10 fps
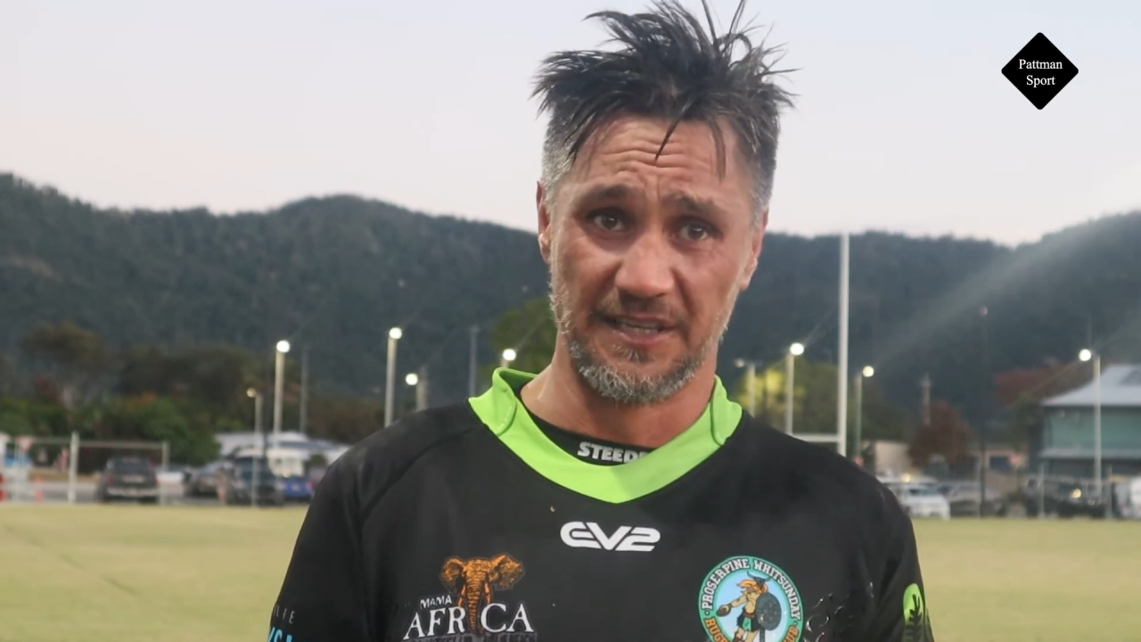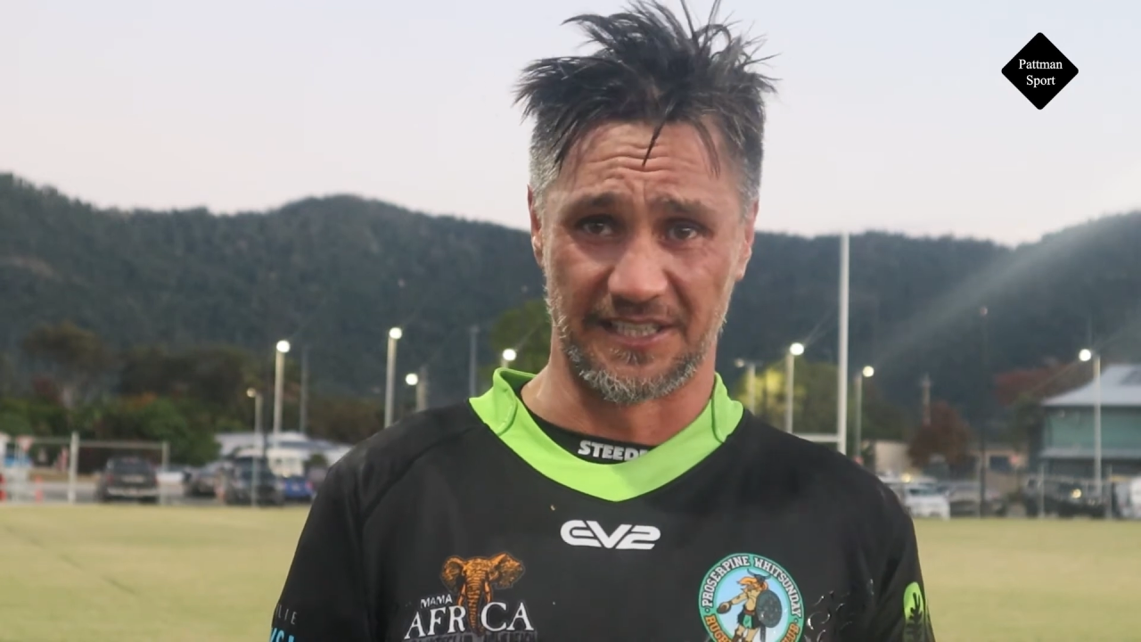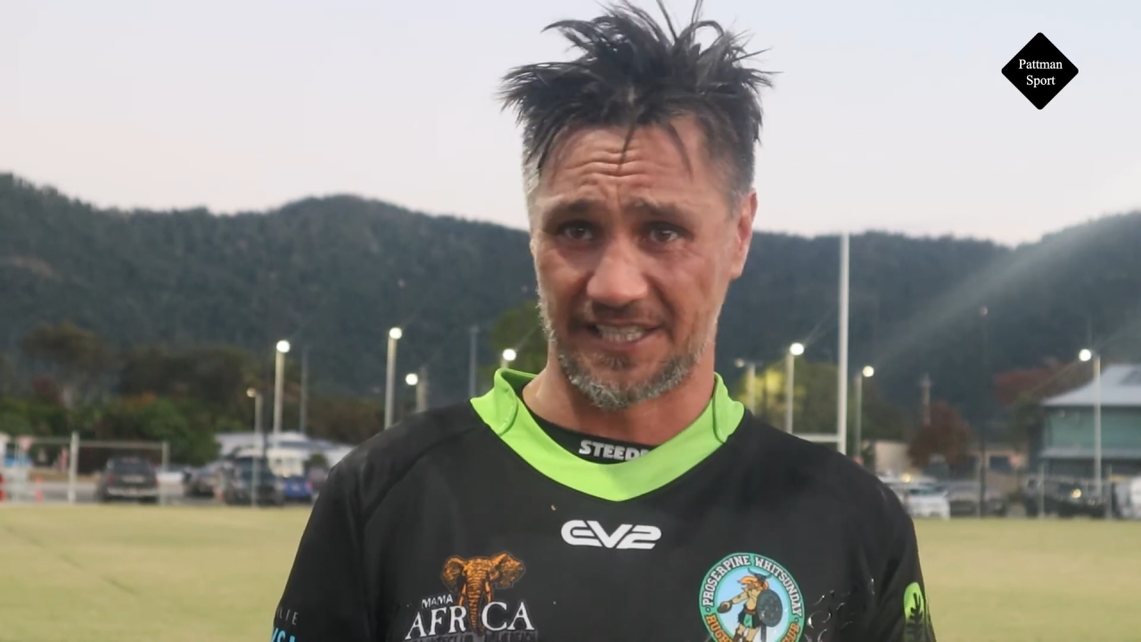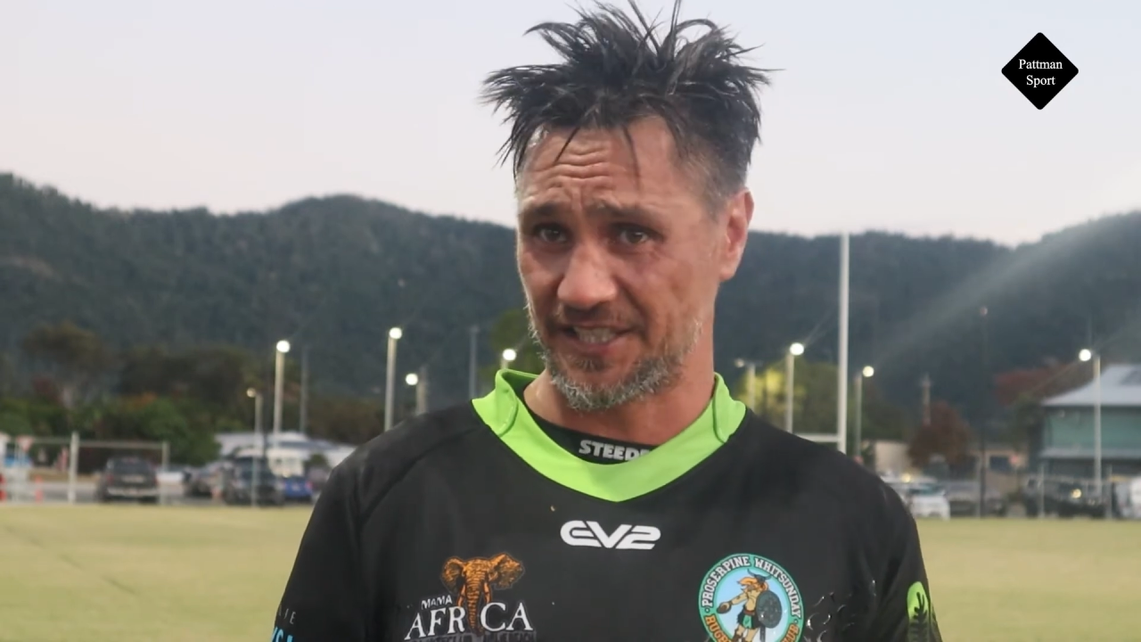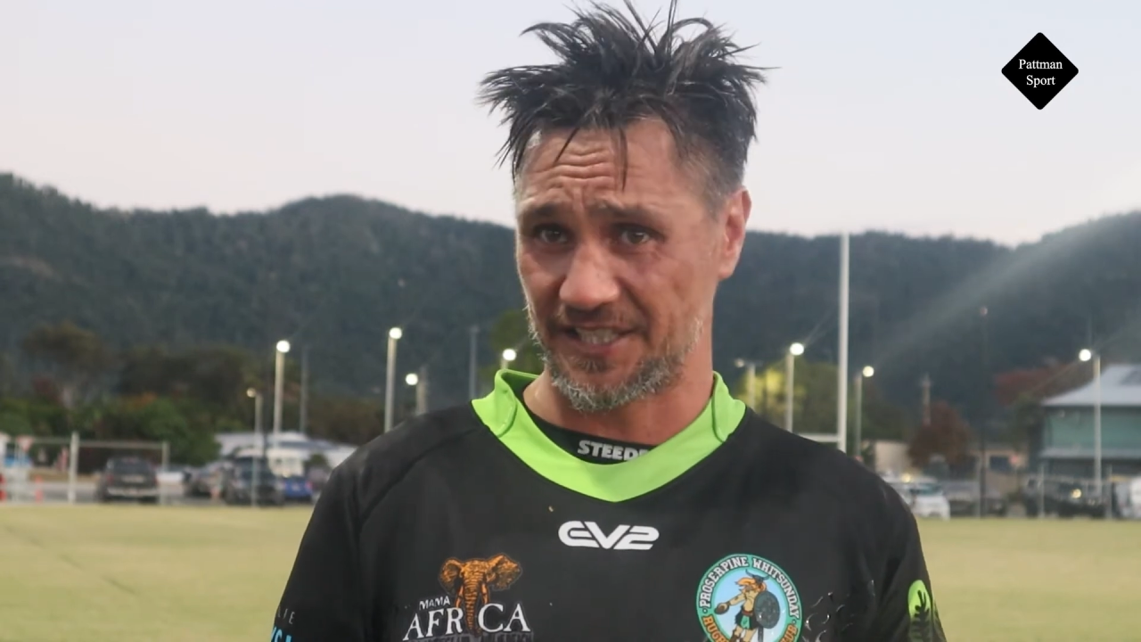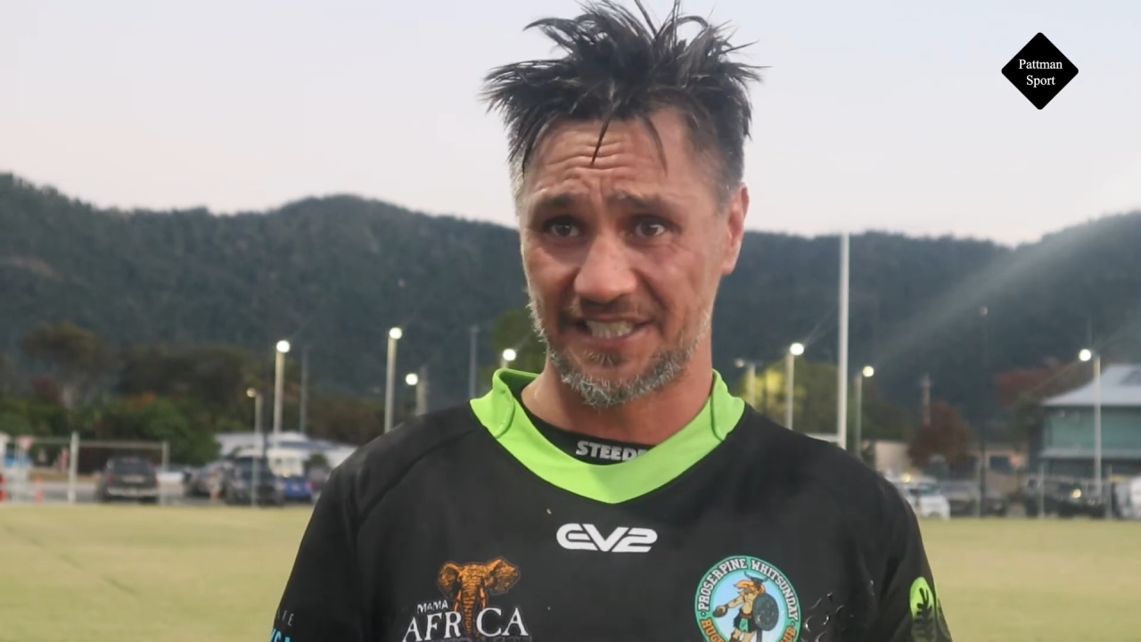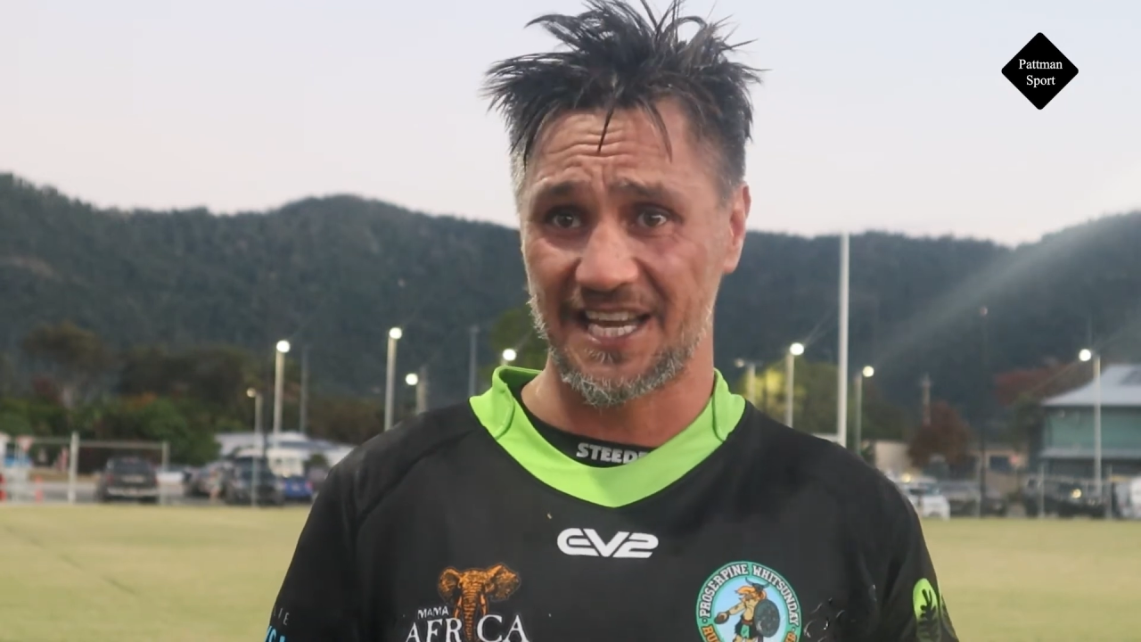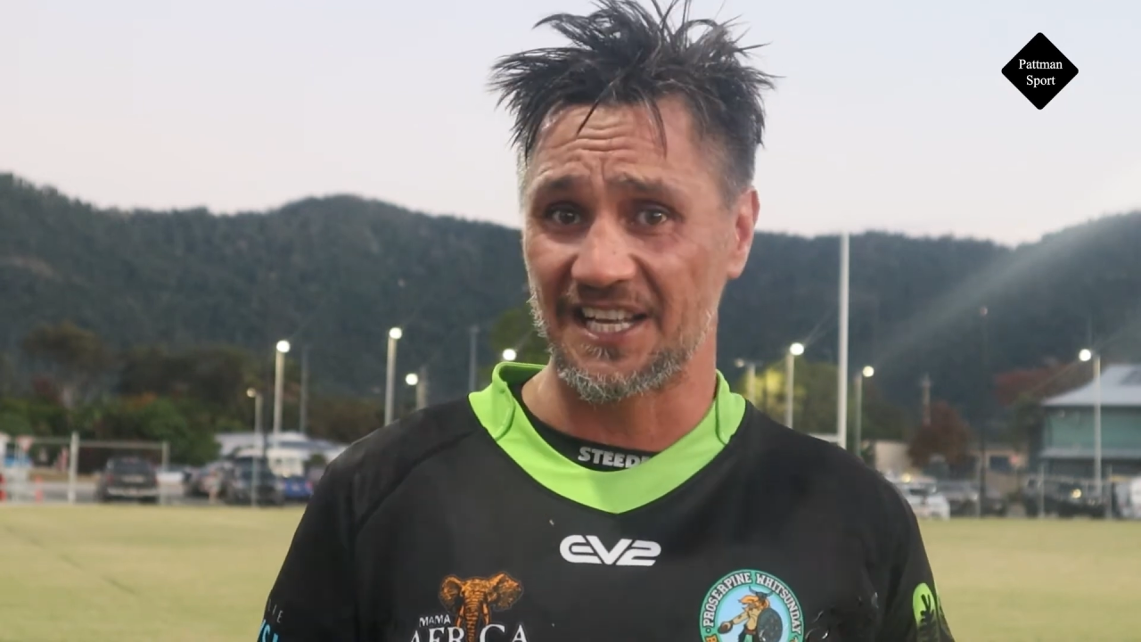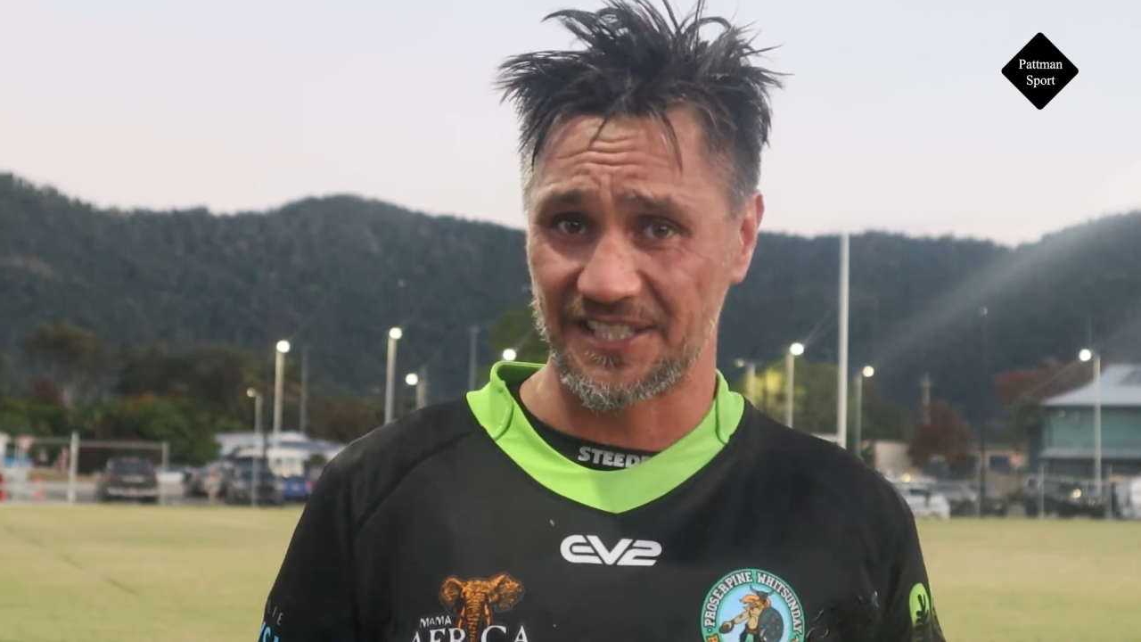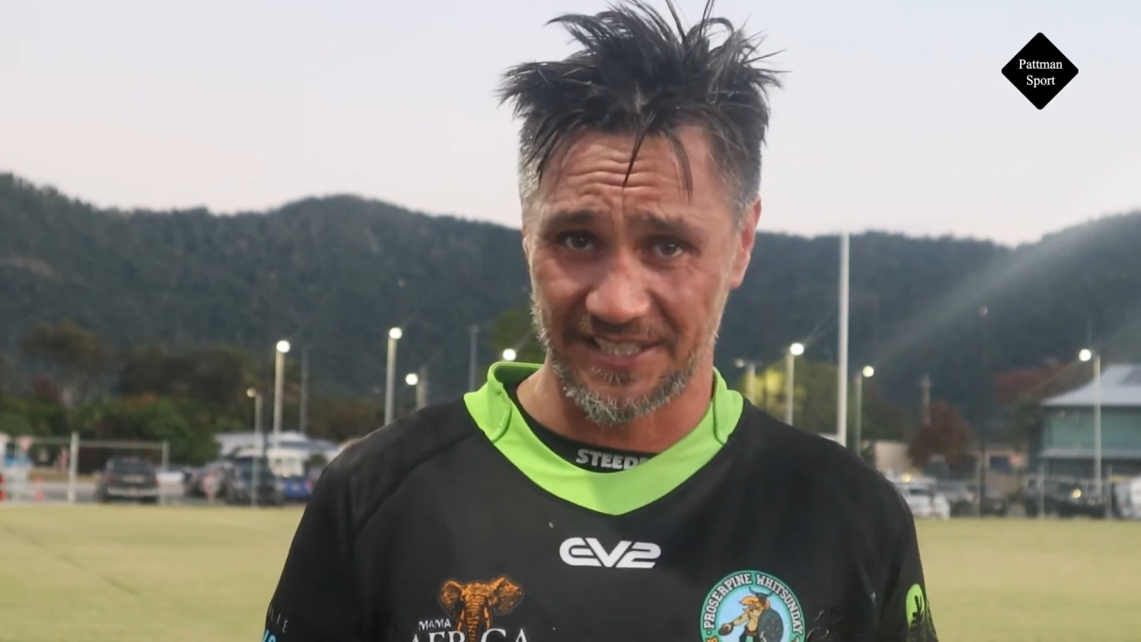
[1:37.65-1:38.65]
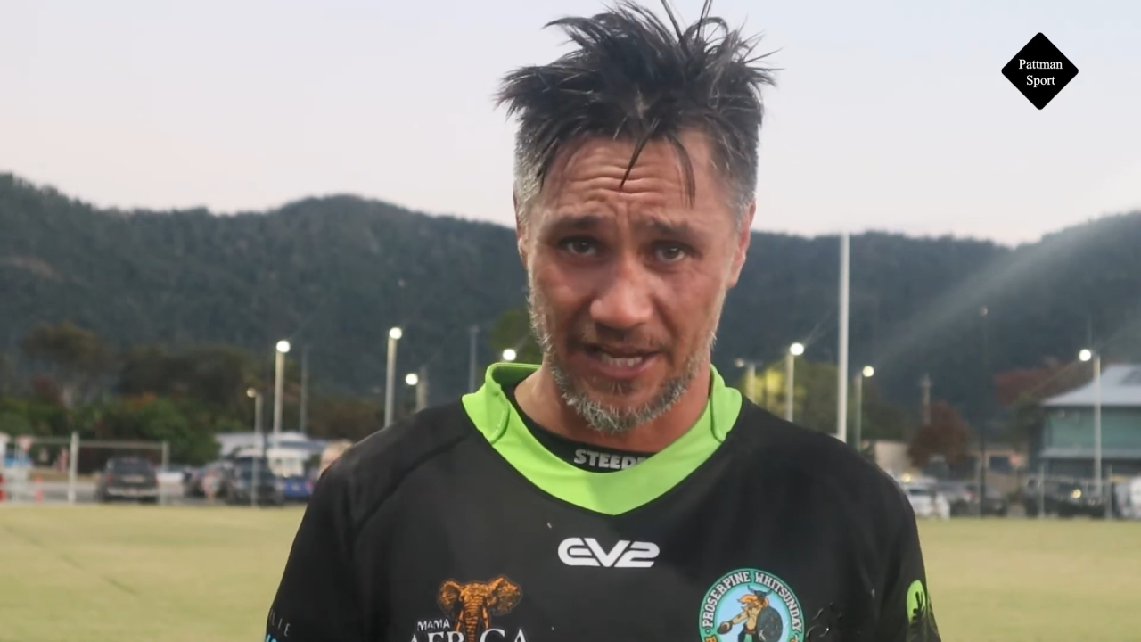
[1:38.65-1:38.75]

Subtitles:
sisters, cousins